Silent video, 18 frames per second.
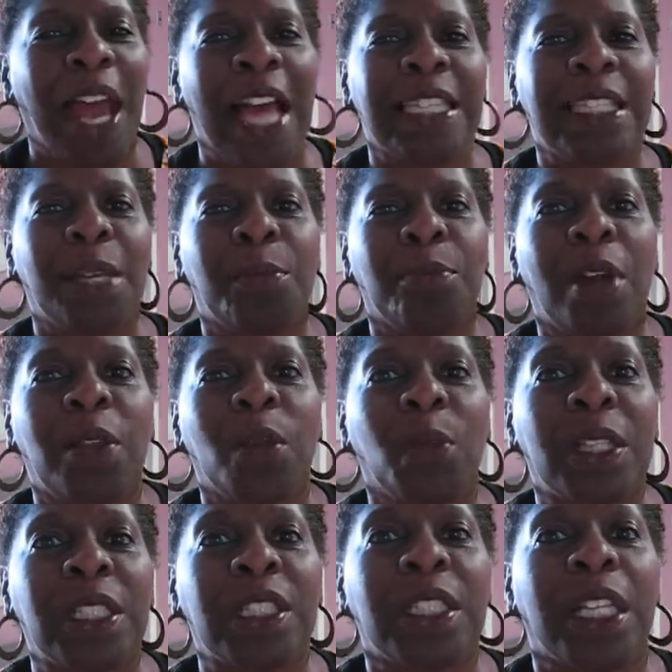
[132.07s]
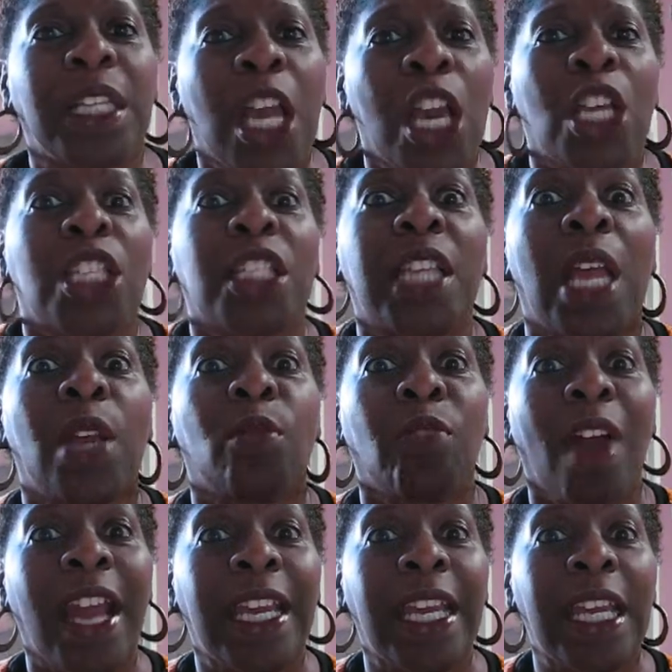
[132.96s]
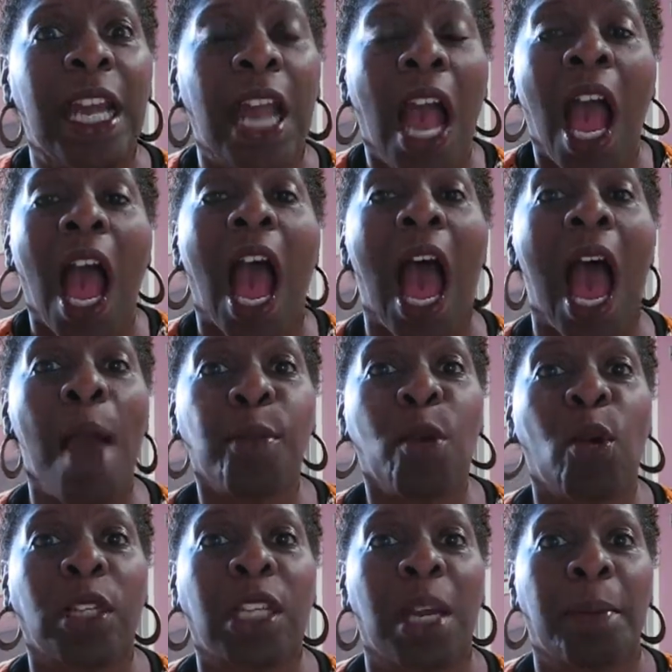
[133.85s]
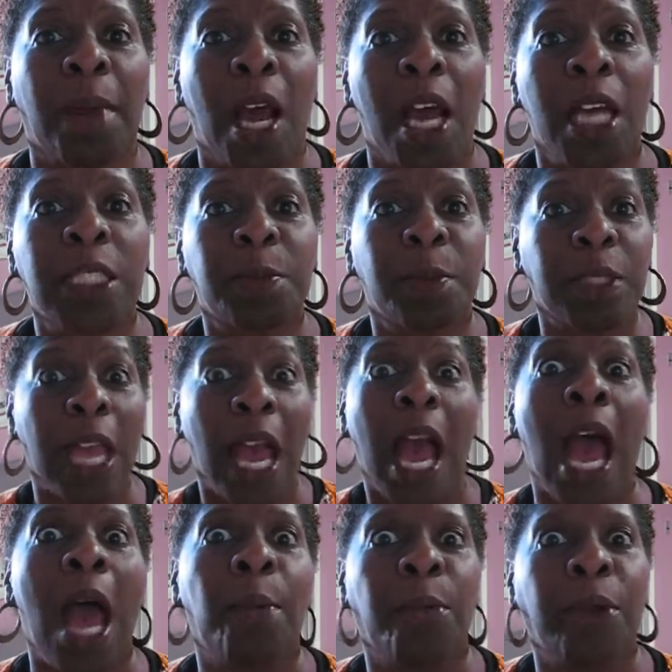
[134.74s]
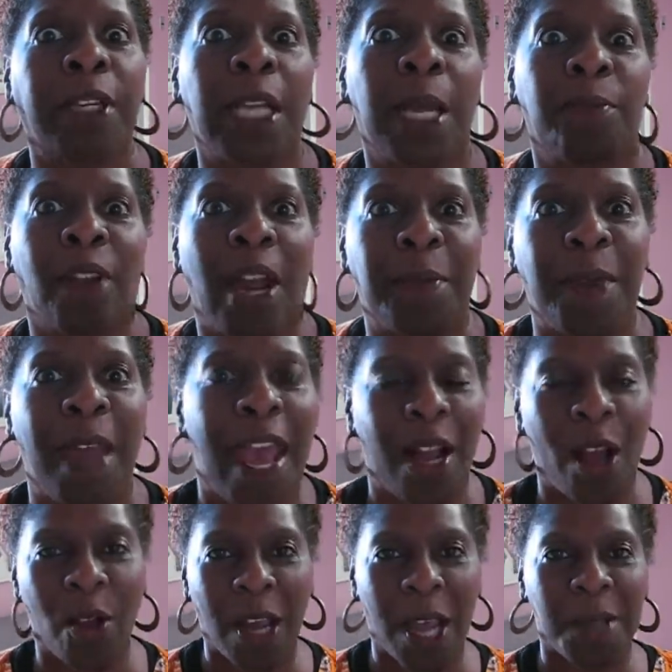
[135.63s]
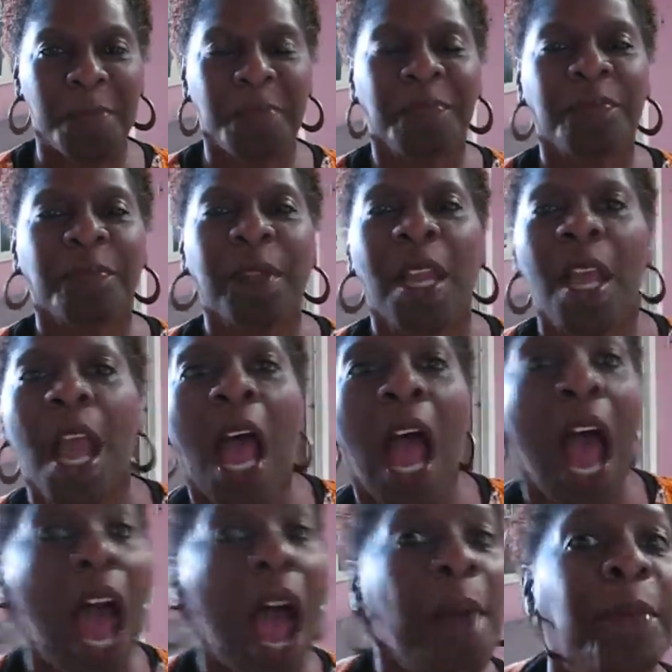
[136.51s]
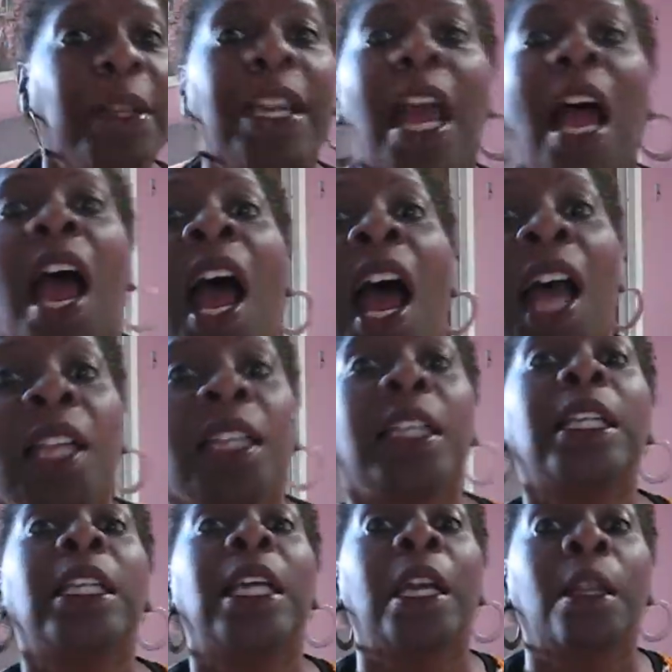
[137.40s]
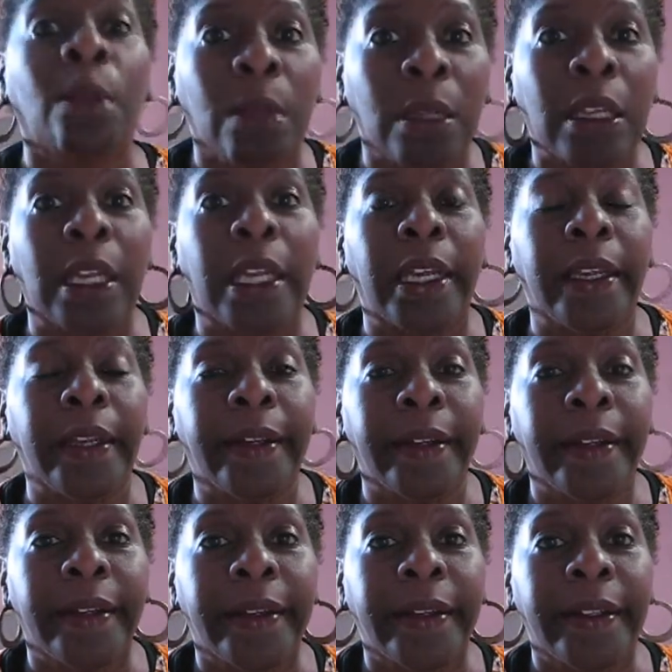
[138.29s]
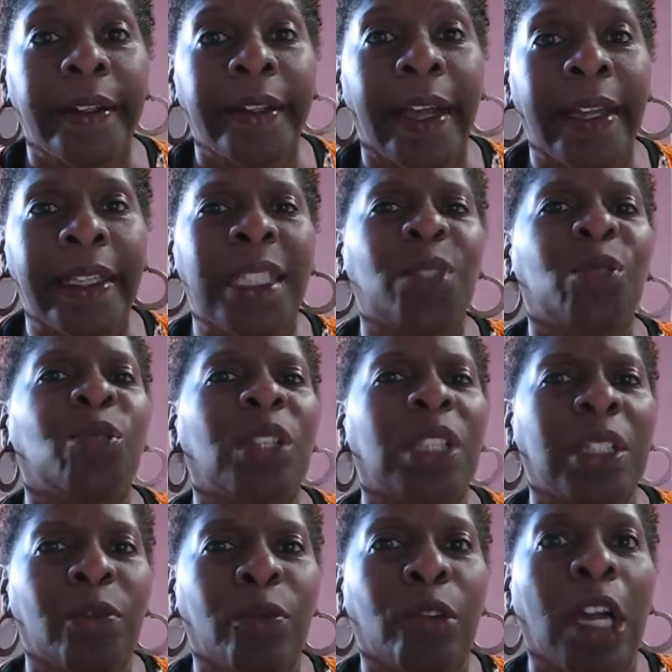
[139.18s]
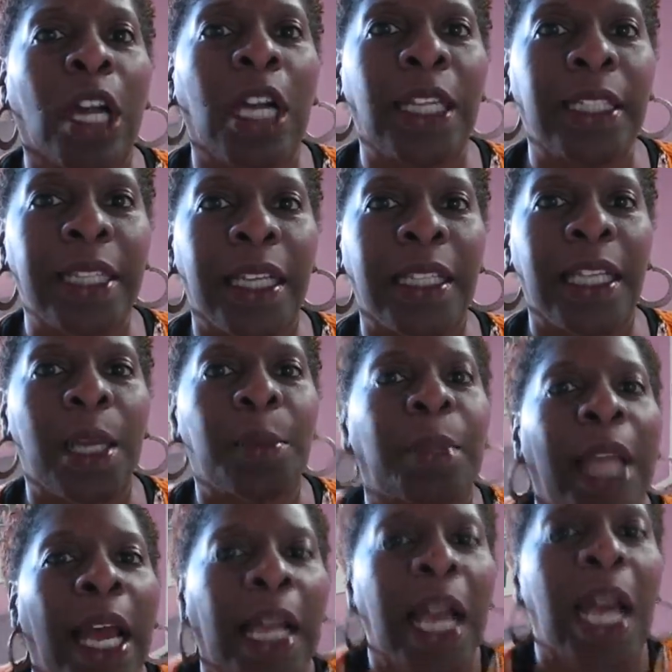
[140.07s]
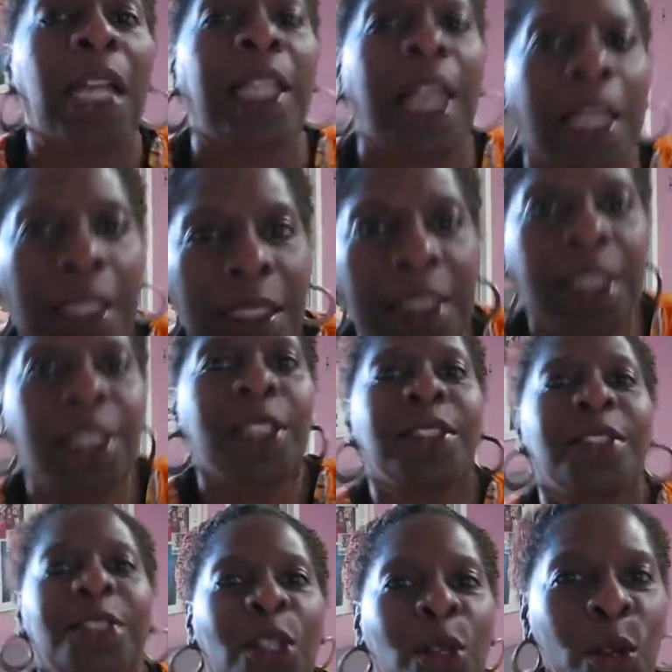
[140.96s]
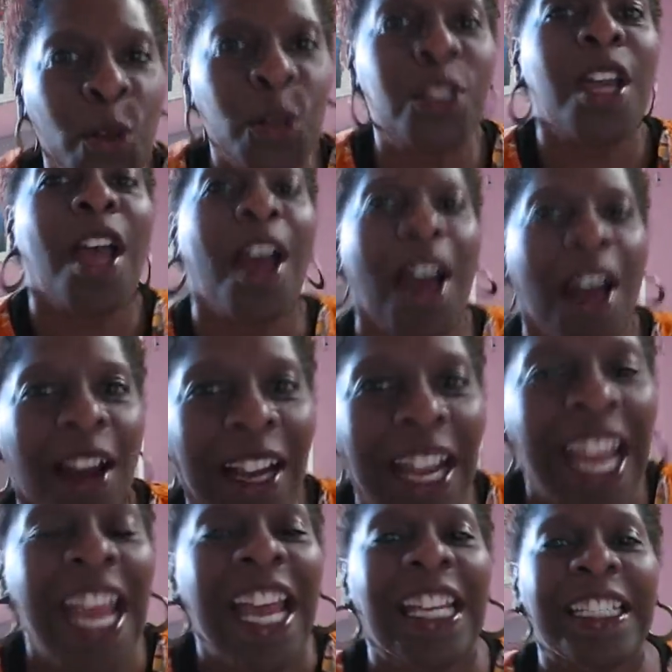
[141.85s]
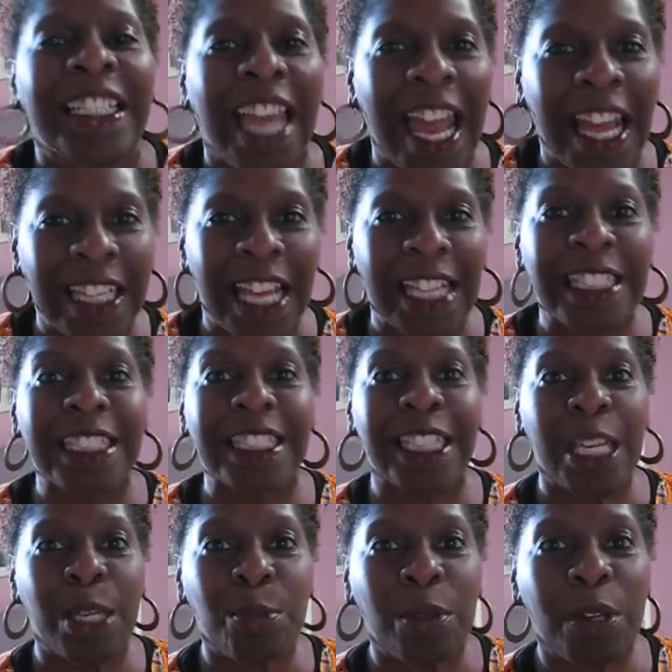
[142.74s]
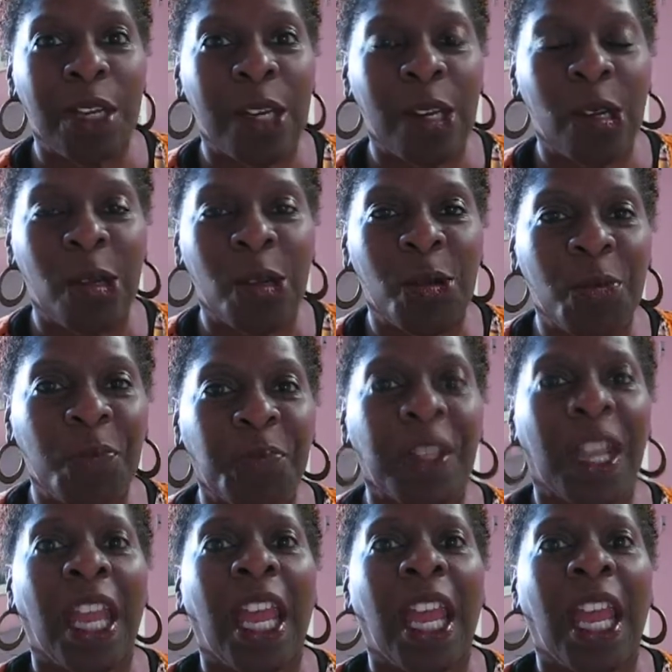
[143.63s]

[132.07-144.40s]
I said, Brother Winston, stay right here. I'm going to get my husband. I'm bringing him right back, okay? I mean, I literally, I didn't really run down here, but I kind of like did a slow jog down that steep hill.